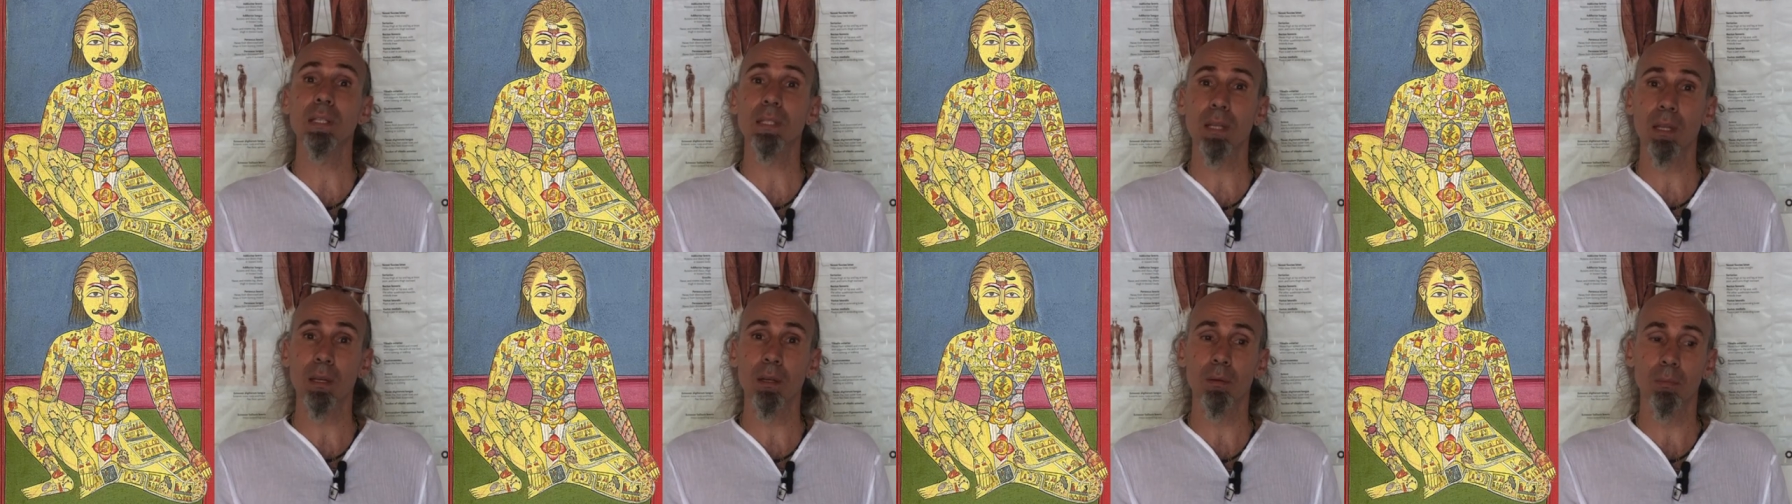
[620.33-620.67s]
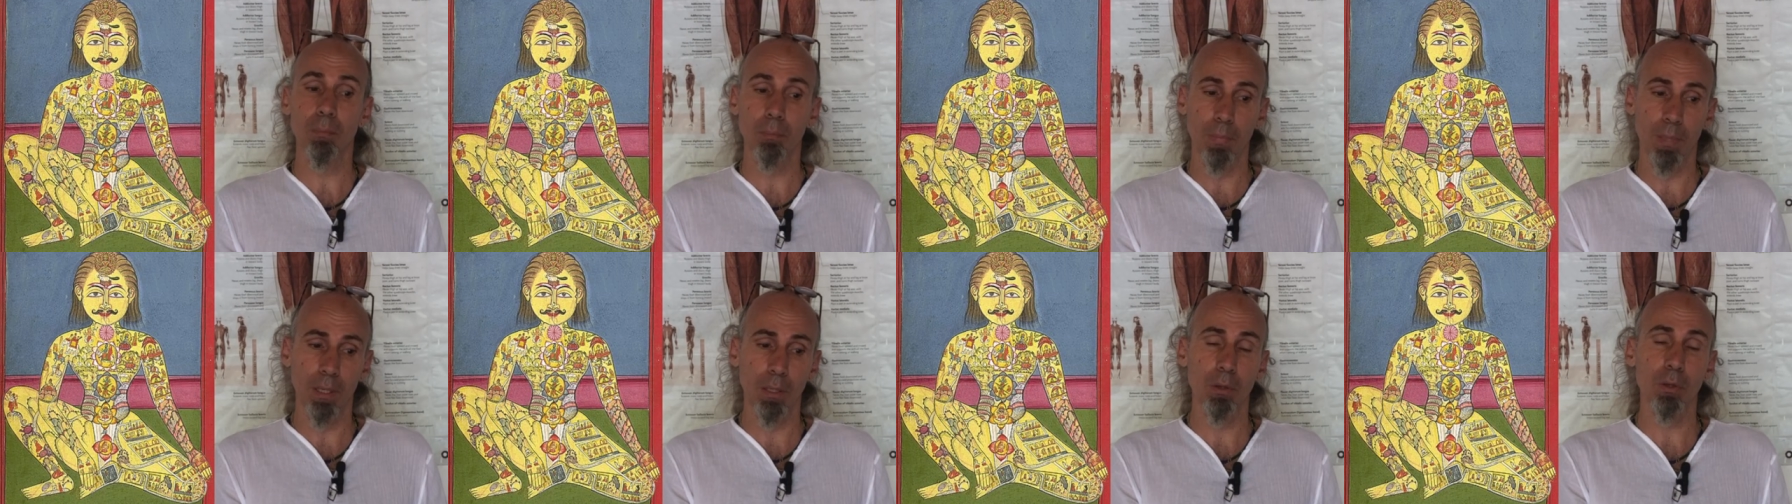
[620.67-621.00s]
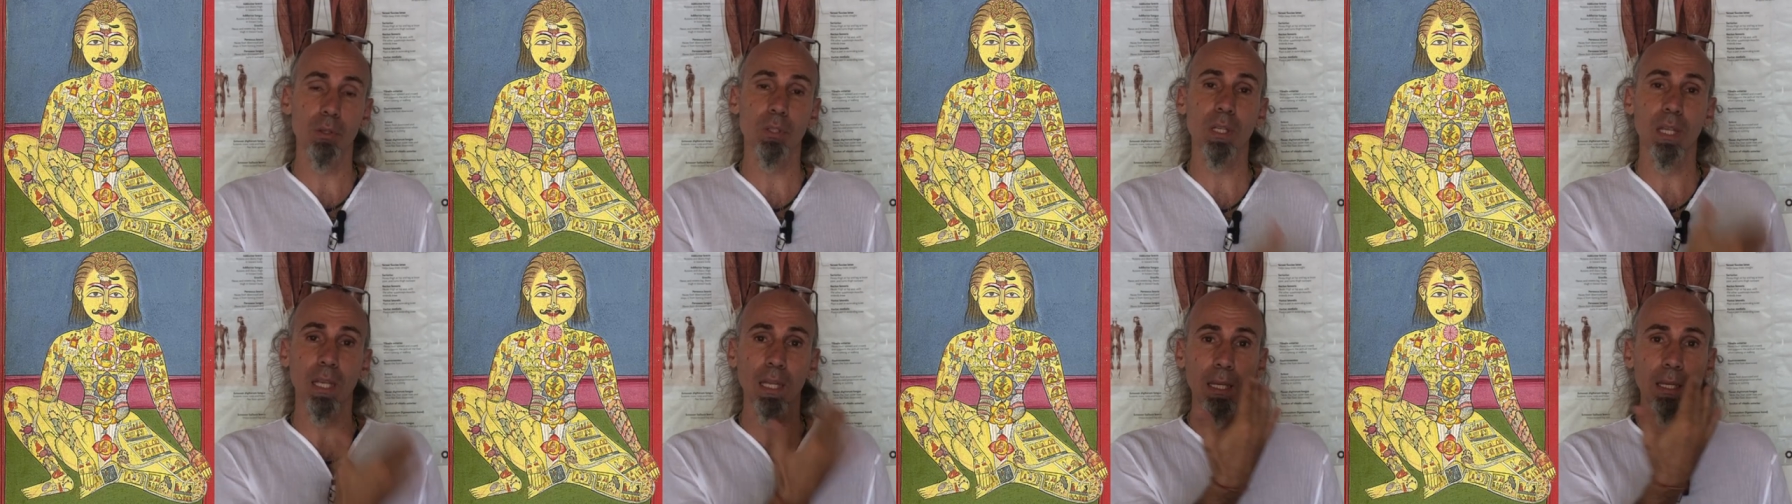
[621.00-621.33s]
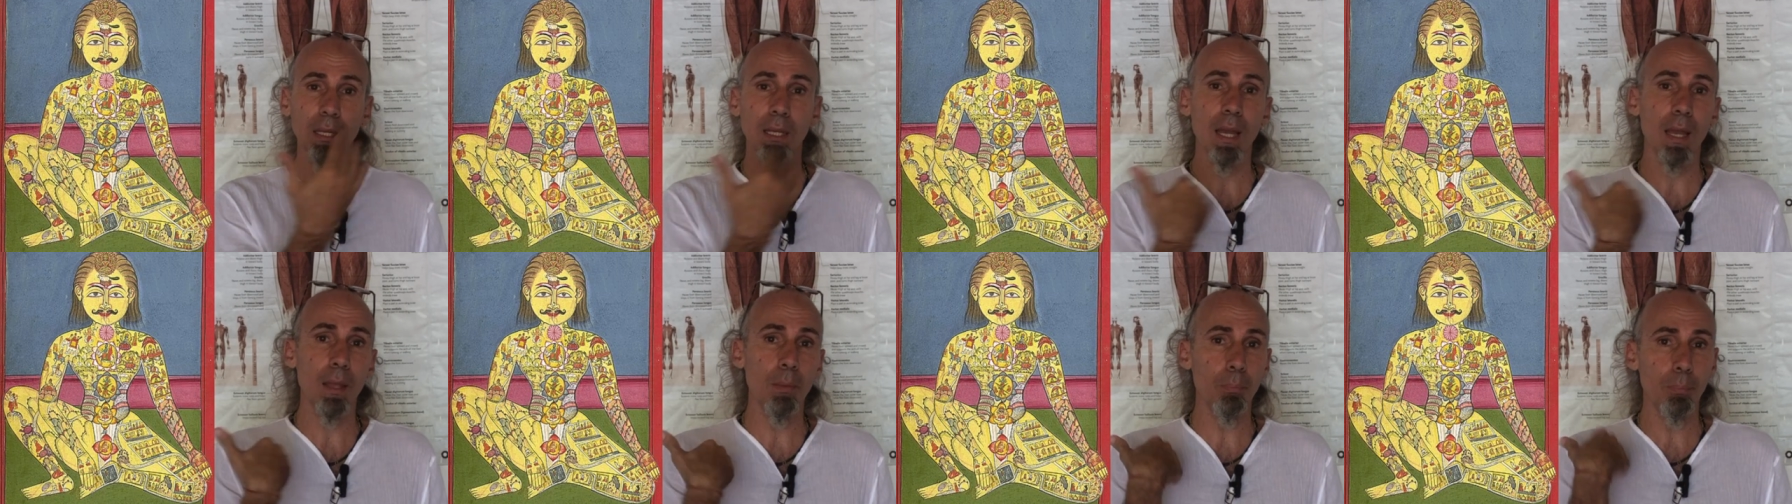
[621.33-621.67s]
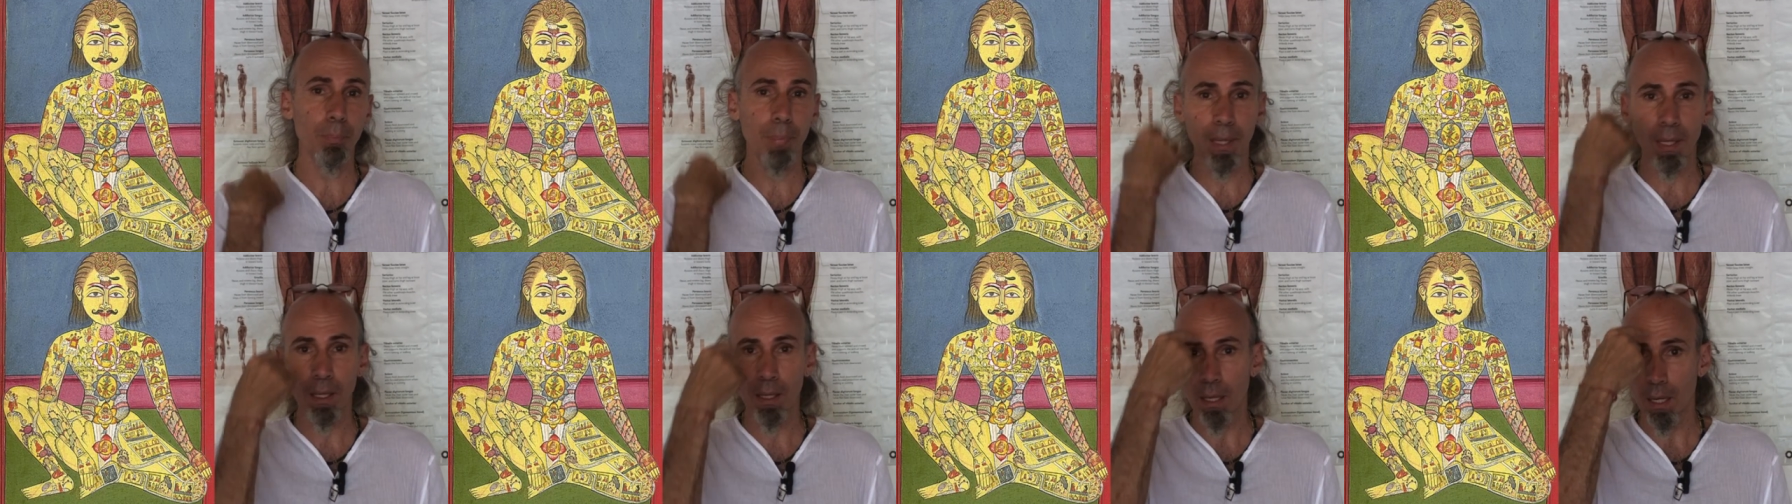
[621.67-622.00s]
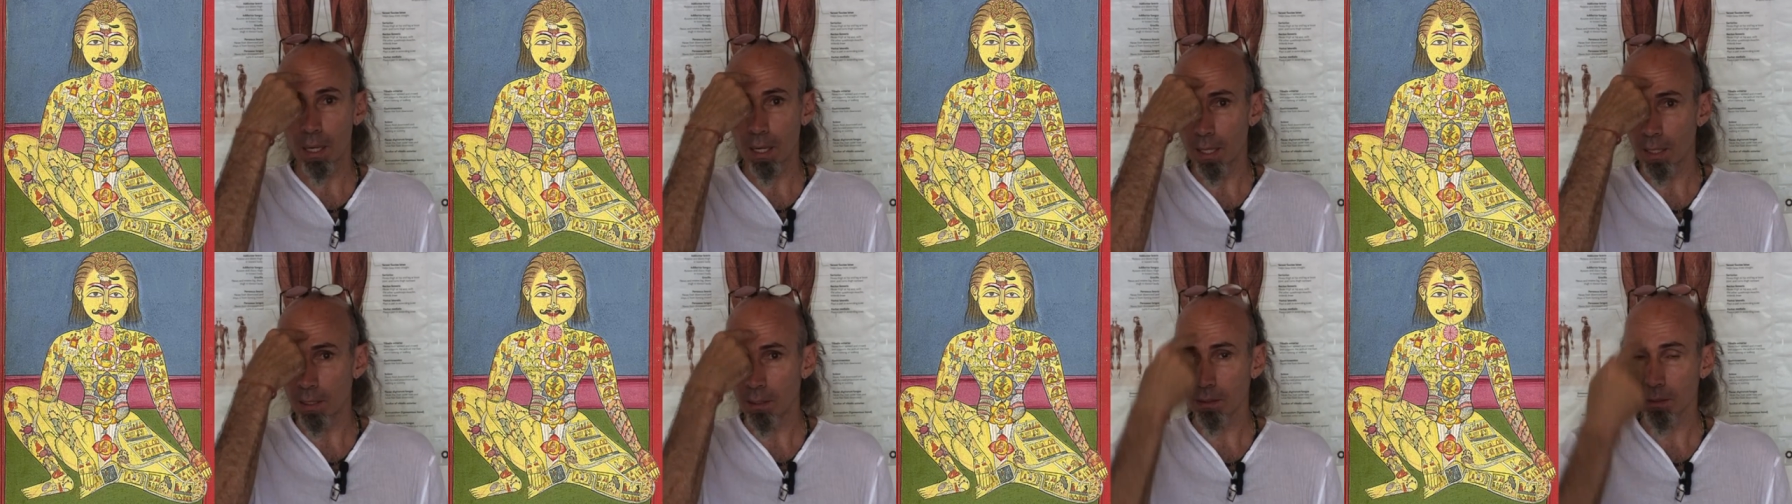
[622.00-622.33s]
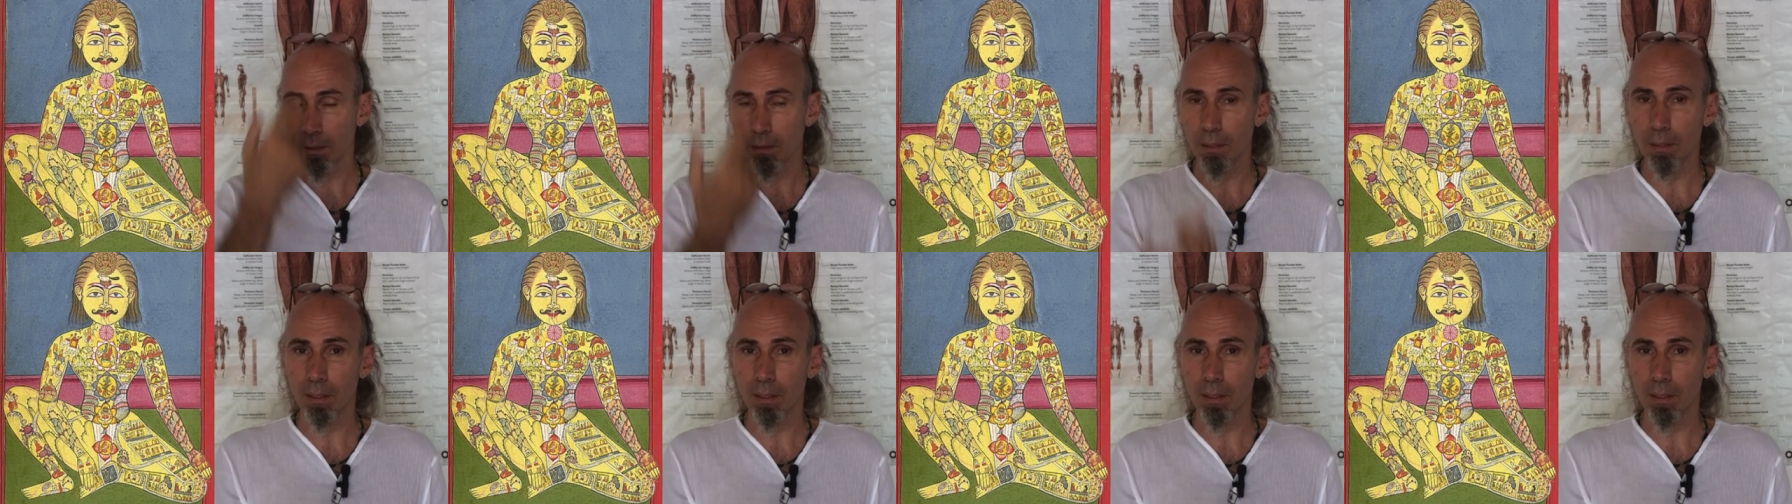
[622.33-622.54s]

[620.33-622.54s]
the sun because Ida and Pingala,